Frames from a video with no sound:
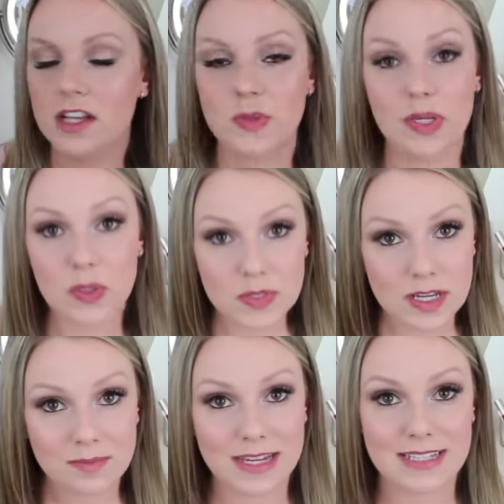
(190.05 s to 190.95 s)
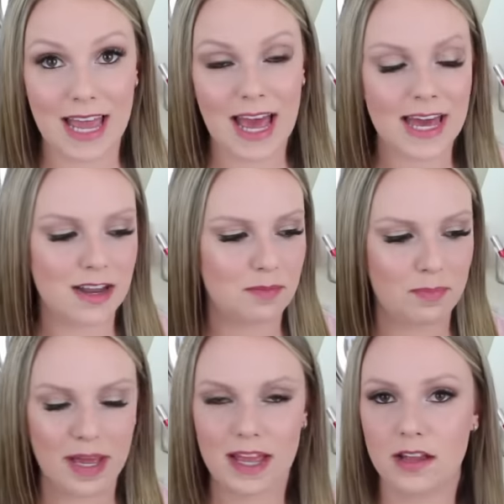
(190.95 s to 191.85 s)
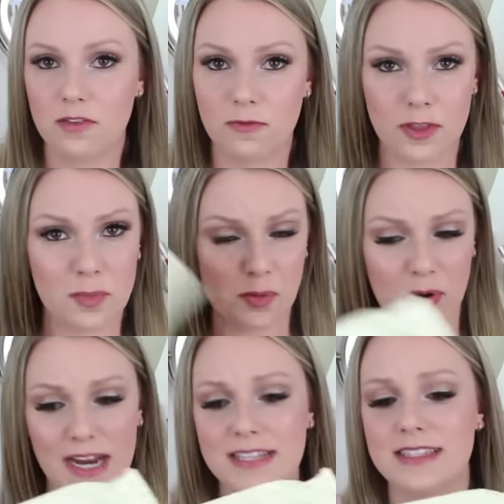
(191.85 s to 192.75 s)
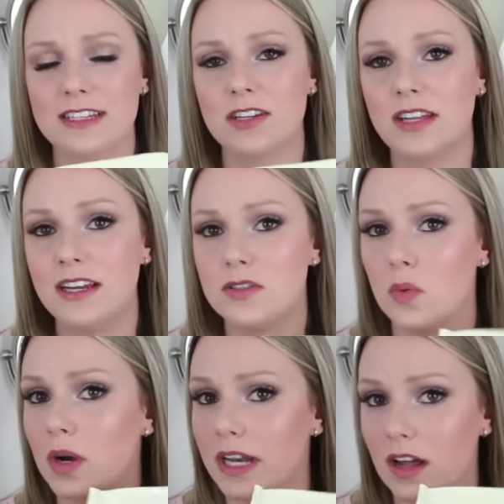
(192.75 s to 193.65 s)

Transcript: So I used them because I had them, but for the price, these are like